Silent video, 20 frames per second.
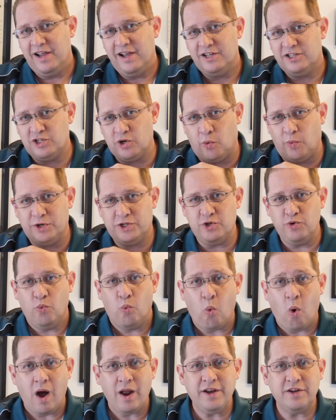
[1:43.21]
So what you
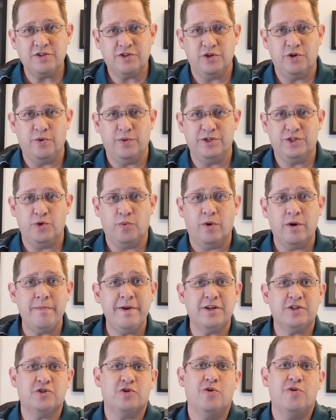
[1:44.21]
want to do is you want to
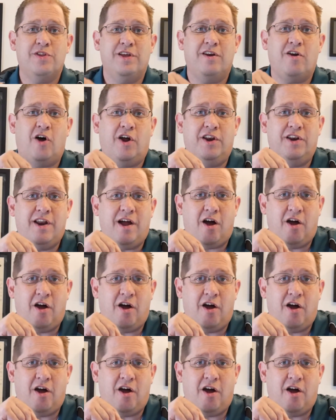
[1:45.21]
make sure that on,